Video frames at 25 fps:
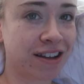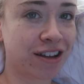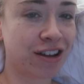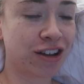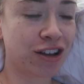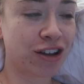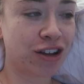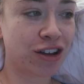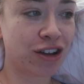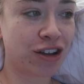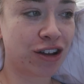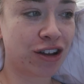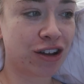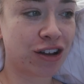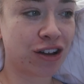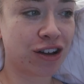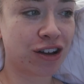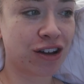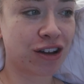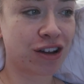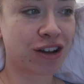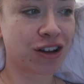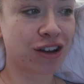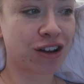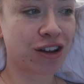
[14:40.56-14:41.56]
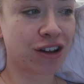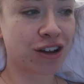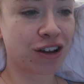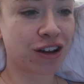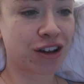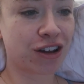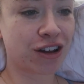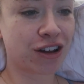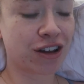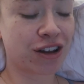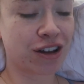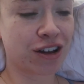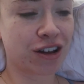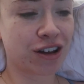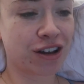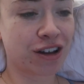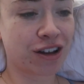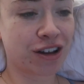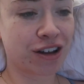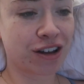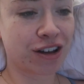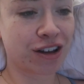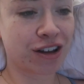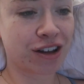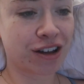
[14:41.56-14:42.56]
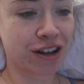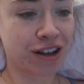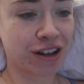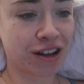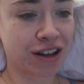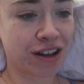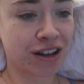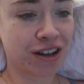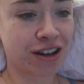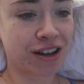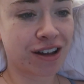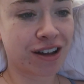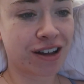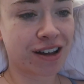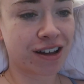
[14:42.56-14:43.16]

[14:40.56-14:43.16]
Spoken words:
No one is speaking in this clip.